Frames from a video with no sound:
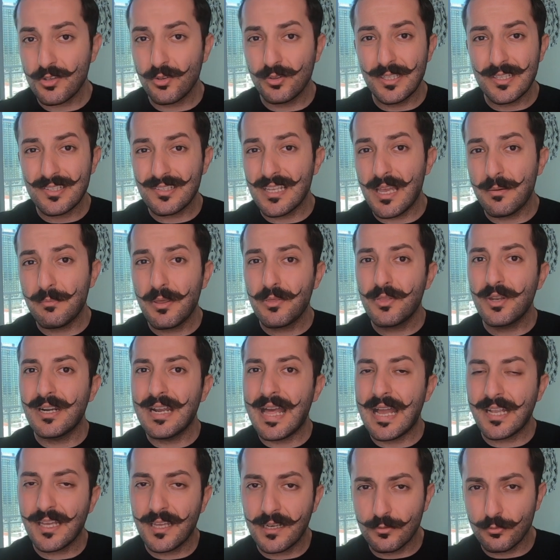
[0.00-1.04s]
so does that mean they're
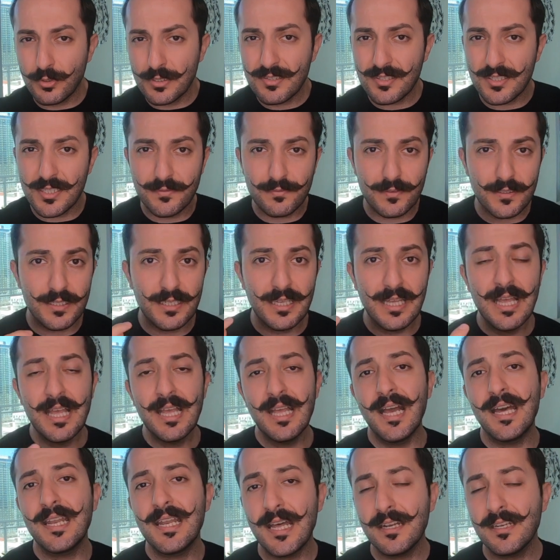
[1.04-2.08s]
not gonna receive it
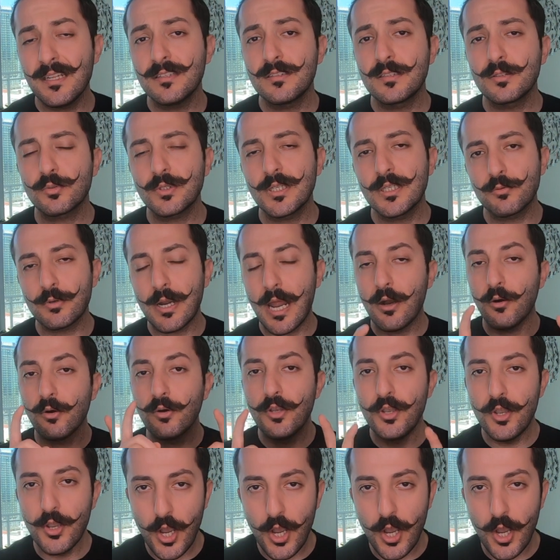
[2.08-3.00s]
and I need to reroute?